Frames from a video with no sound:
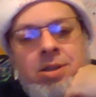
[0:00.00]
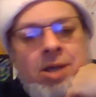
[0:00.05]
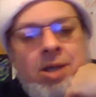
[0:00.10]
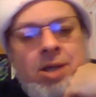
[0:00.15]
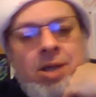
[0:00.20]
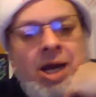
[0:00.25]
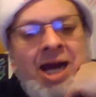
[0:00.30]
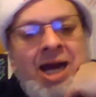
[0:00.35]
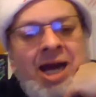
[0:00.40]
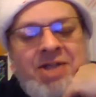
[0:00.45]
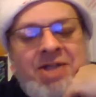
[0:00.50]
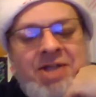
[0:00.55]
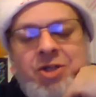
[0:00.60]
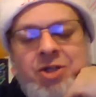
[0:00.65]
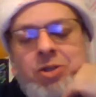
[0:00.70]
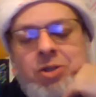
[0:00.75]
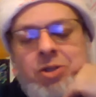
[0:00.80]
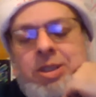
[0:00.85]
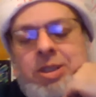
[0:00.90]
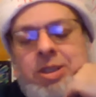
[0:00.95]
I
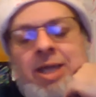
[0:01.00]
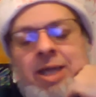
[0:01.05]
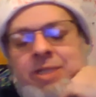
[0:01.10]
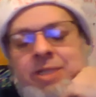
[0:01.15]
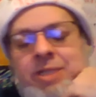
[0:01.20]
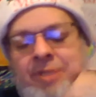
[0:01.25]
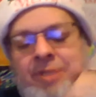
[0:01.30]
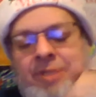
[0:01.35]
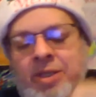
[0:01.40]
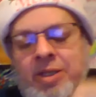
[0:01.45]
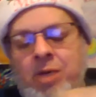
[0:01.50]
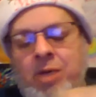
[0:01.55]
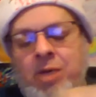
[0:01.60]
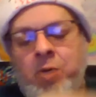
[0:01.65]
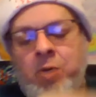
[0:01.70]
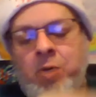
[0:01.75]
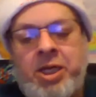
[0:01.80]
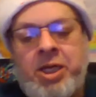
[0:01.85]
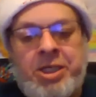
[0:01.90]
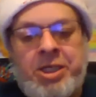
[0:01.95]
choose not to be that
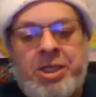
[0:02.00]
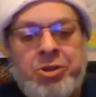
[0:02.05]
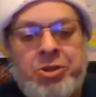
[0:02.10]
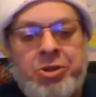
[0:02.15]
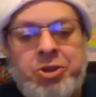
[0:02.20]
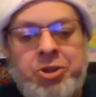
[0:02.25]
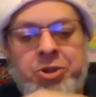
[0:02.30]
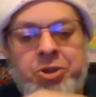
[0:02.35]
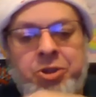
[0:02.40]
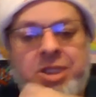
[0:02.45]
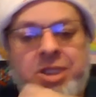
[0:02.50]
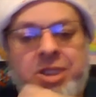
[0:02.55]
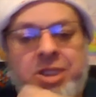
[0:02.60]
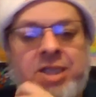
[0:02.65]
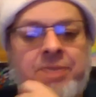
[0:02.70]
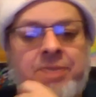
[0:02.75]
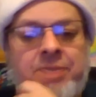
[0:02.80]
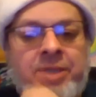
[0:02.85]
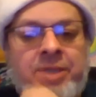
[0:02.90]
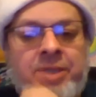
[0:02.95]
way. You choose not to
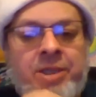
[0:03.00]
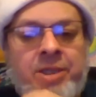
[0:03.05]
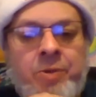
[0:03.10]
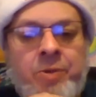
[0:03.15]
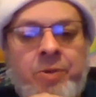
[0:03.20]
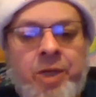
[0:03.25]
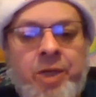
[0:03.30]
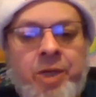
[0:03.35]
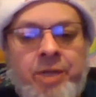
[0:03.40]
be that way.